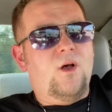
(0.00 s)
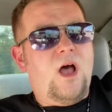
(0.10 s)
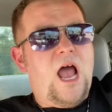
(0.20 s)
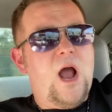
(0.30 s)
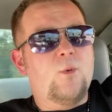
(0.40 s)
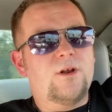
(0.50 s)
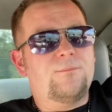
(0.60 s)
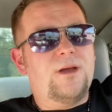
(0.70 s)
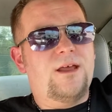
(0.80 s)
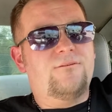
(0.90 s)
I would have
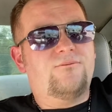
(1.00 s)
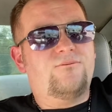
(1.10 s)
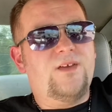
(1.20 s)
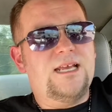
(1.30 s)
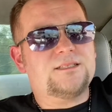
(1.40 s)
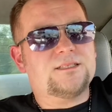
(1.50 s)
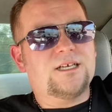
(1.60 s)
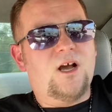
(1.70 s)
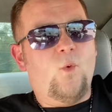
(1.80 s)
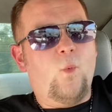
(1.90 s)
been
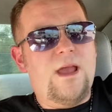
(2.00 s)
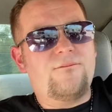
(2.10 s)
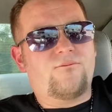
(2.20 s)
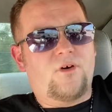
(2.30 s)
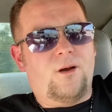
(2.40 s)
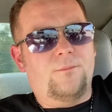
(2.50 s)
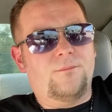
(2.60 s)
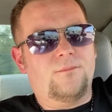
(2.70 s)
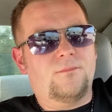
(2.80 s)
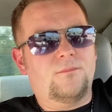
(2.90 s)
facing away
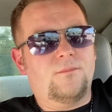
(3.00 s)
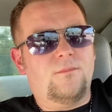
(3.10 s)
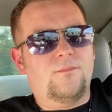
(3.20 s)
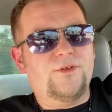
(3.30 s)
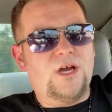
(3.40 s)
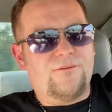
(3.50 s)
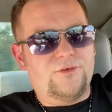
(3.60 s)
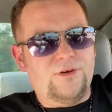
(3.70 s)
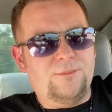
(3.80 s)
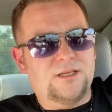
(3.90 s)
from the
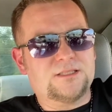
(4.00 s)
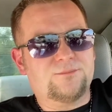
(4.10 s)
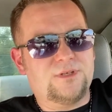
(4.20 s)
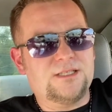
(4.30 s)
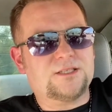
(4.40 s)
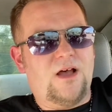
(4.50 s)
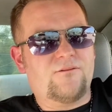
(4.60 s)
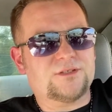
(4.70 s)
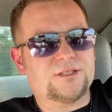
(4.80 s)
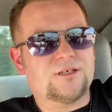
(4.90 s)
off-duty Munson police
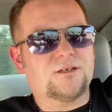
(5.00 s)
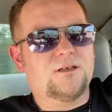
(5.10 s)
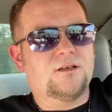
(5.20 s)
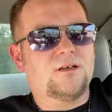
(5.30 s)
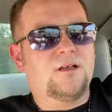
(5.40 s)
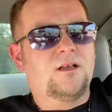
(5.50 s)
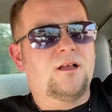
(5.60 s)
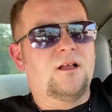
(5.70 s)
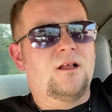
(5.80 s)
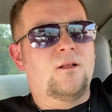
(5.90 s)
officer,
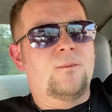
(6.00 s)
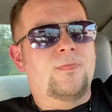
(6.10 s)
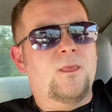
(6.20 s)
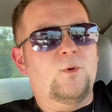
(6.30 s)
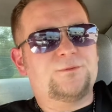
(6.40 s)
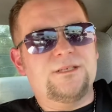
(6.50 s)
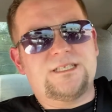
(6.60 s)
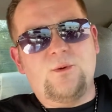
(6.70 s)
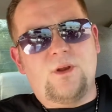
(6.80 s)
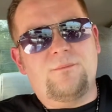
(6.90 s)
which means
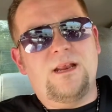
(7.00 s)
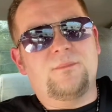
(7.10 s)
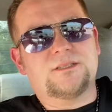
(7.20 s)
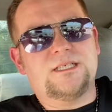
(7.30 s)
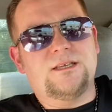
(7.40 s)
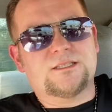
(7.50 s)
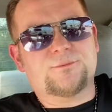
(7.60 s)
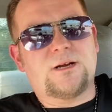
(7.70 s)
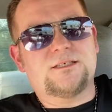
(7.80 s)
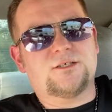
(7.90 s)
he wouldn't have been able to see the
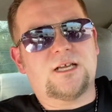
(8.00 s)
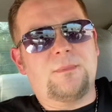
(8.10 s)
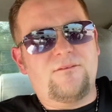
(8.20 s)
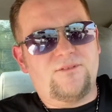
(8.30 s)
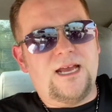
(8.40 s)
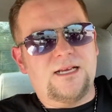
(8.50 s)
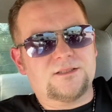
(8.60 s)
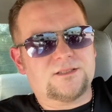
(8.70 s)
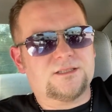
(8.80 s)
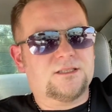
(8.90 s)
surprised look on my face,